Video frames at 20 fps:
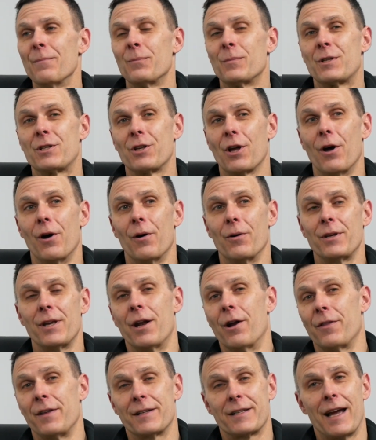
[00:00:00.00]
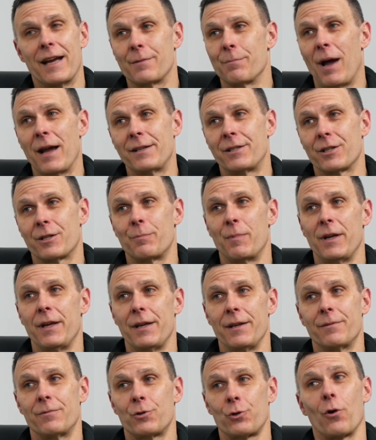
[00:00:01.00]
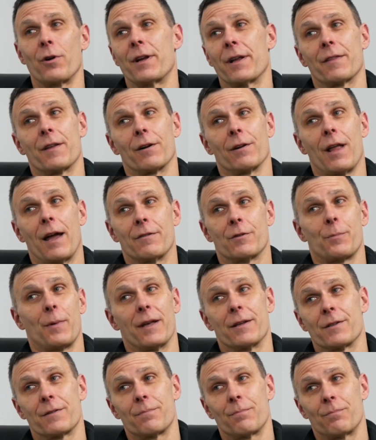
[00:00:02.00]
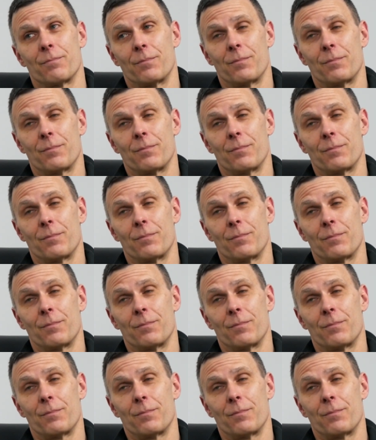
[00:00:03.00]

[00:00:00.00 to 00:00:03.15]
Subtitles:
So, these guys might just be shortening their lifespans.